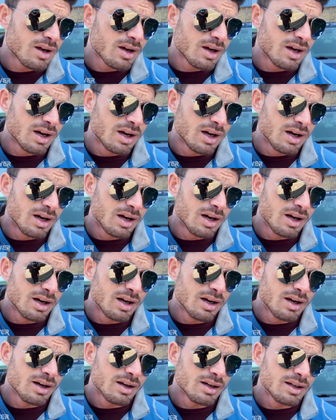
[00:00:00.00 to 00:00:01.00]

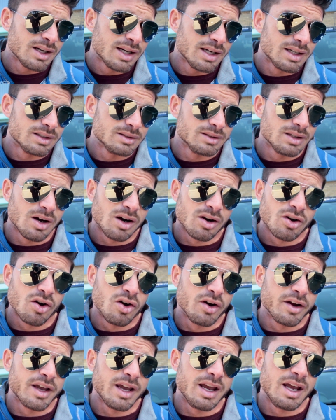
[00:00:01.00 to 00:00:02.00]
I've
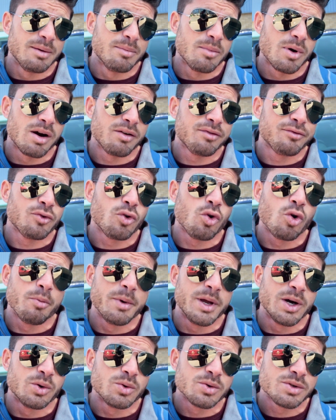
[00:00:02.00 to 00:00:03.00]
got to get in my 4
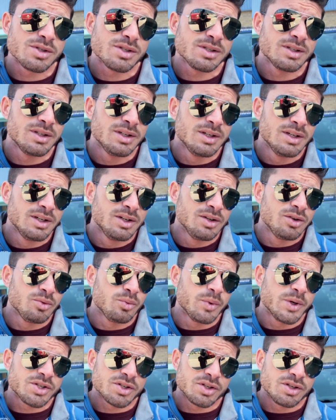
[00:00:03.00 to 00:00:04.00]
meals,
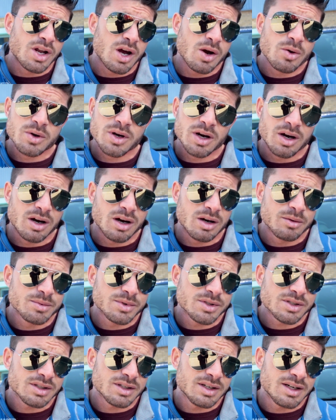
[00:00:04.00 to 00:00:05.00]
which are no
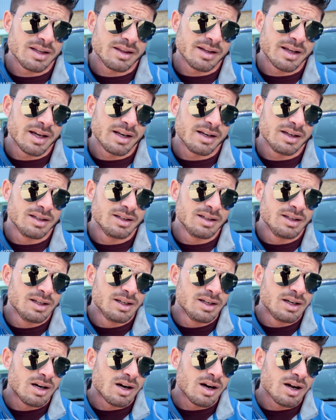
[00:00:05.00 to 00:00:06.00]
carbs, and then
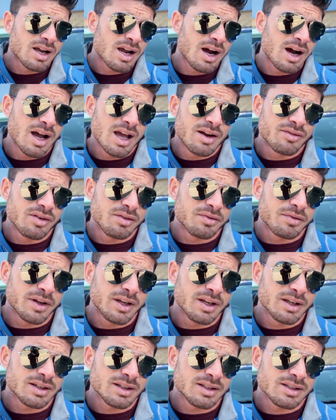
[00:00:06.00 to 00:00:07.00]
I cut
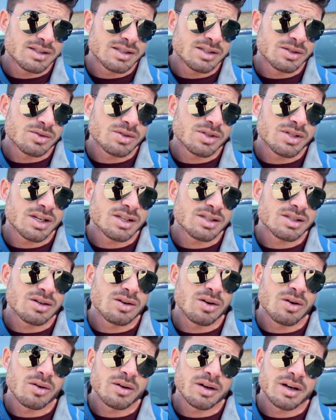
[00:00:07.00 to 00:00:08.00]
everything until 6
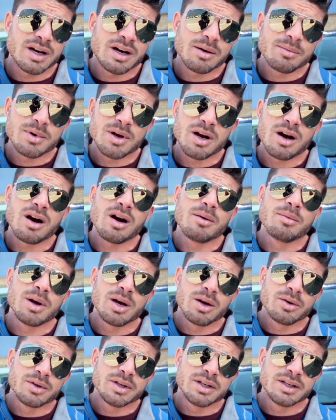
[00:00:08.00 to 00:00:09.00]
o'clock, and then I'm carb
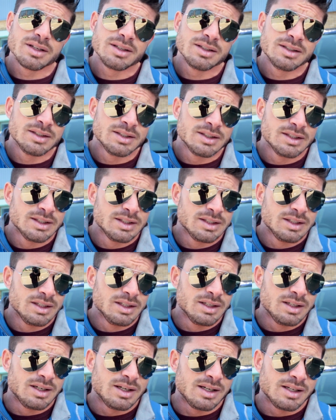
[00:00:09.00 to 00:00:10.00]
loading
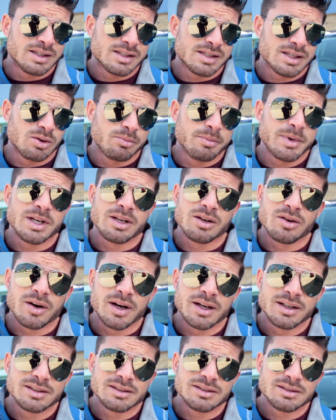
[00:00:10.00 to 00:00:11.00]
until
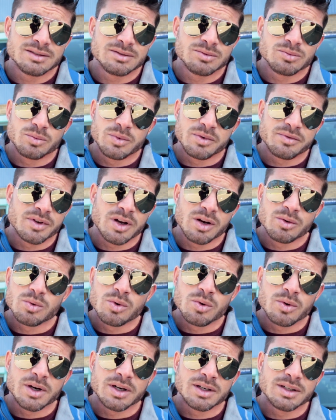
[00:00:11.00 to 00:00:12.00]
midnight with no
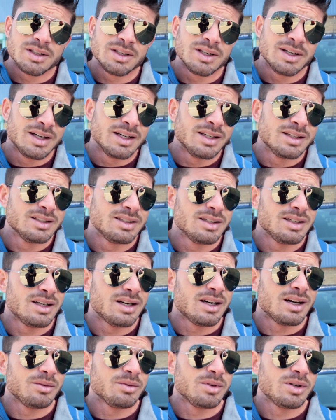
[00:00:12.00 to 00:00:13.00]
water. And
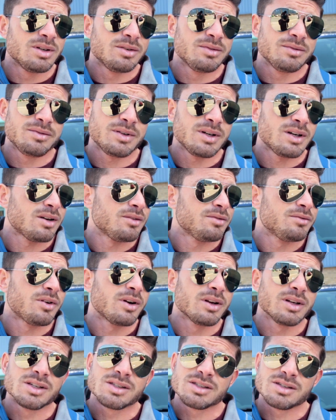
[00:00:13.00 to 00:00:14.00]
I
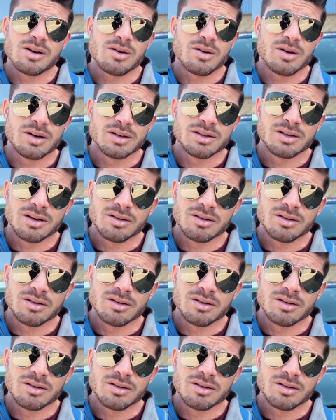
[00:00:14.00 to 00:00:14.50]
find it so hard.